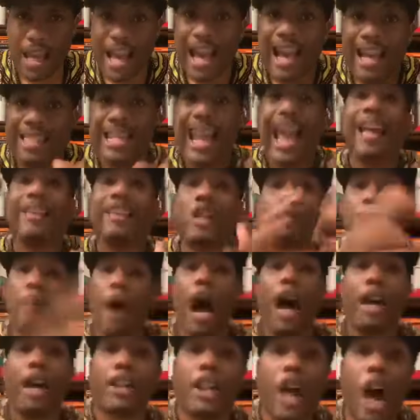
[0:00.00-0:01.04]
that
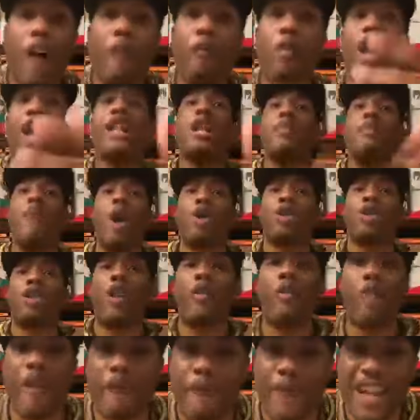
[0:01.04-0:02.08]
sparked off one of the most
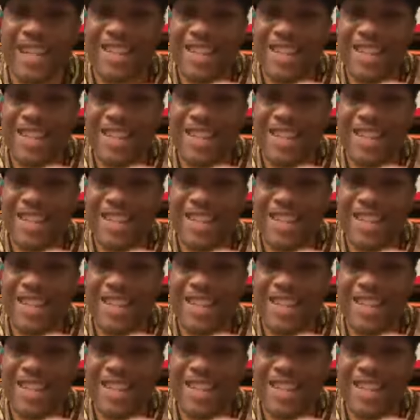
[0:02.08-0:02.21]
horrific